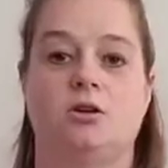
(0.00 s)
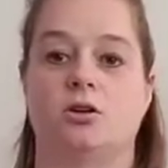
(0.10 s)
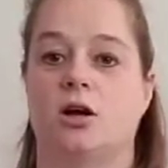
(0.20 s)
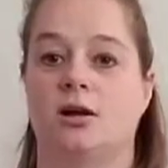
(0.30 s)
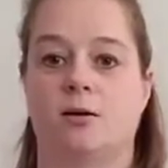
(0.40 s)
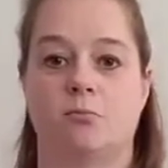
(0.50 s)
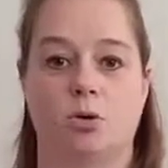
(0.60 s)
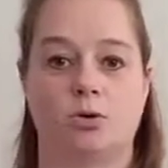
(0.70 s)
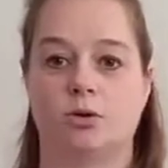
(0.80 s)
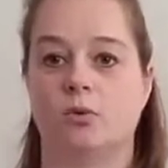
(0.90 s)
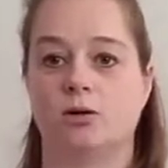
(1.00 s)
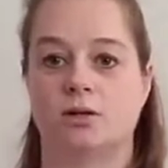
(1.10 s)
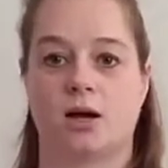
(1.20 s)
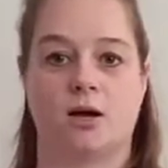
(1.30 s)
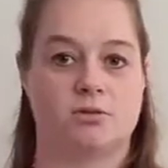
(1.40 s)
You're cutting them both at one
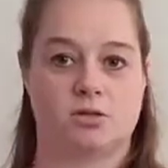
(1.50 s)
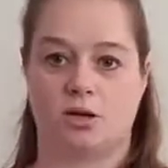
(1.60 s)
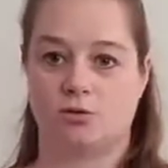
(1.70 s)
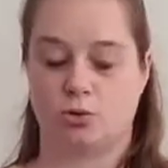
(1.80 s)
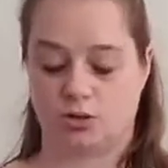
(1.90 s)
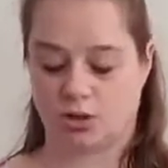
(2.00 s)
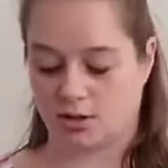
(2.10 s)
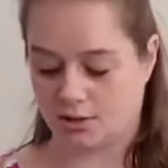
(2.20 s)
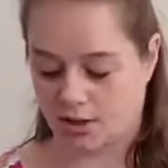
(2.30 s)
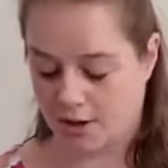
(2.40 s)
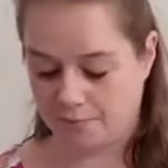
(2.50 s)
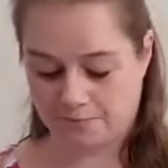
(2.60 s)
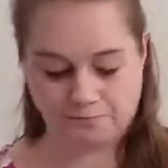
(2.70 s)
time, saves you a ton of time.